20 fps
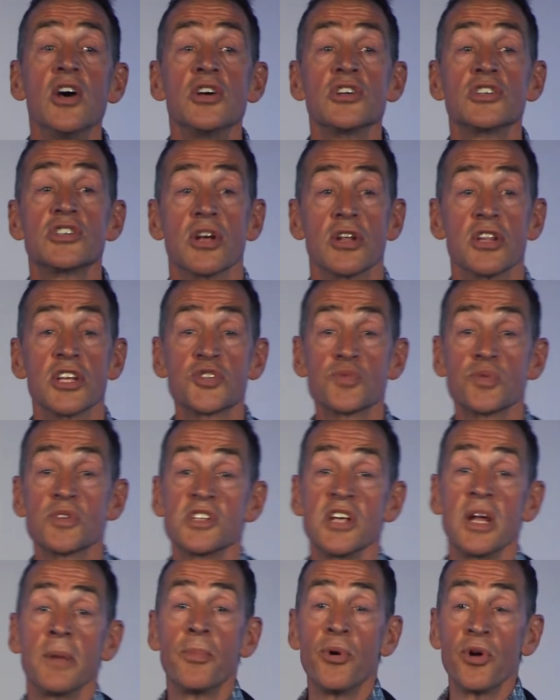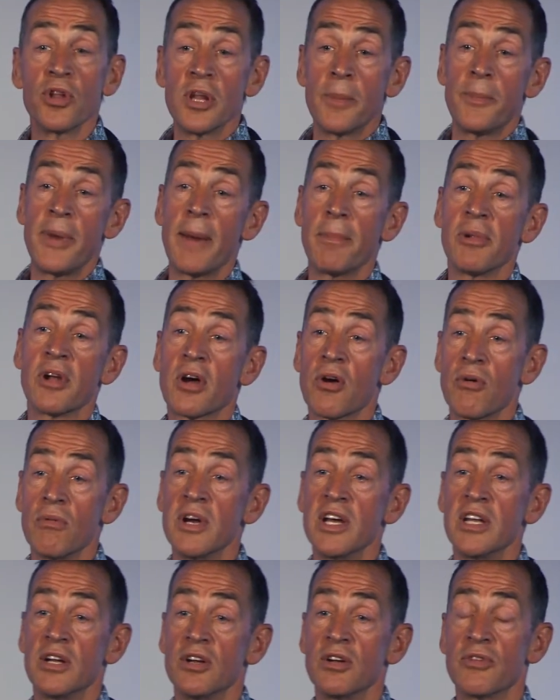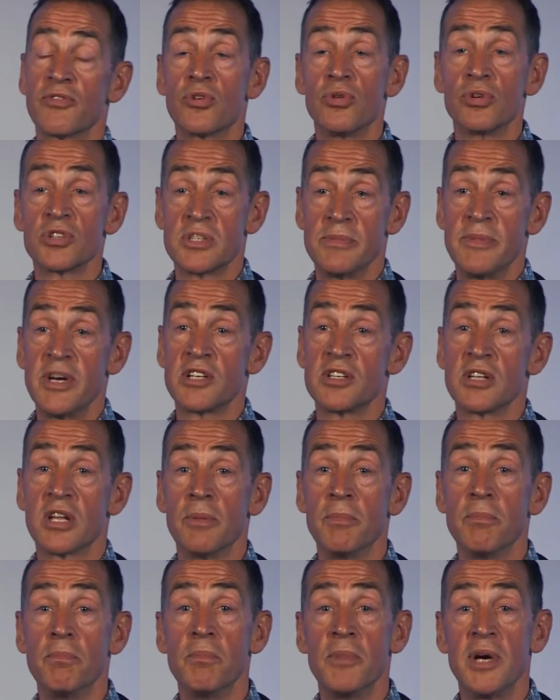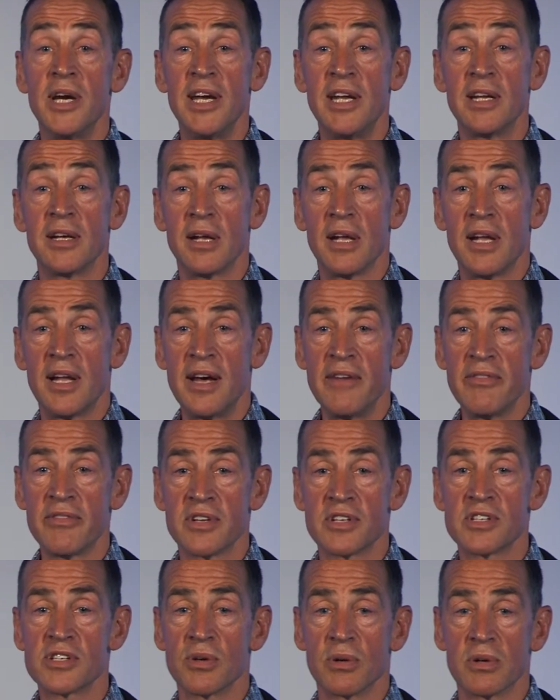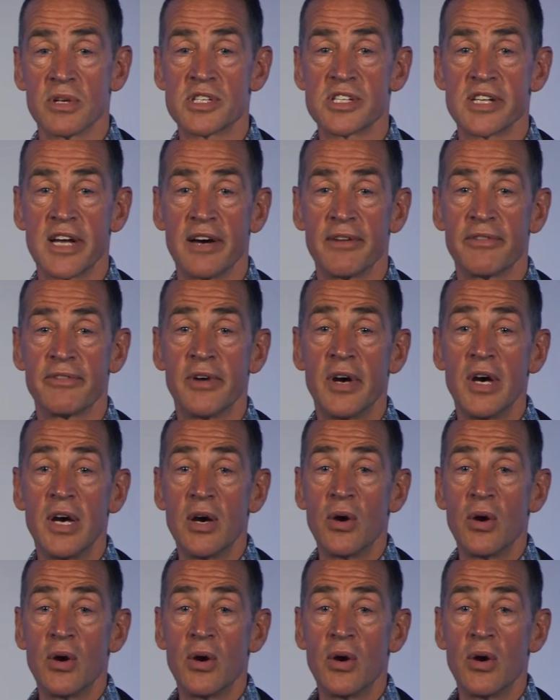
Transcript: So this was then put in the public arena, and of course, imagine the media love this sort of stuff.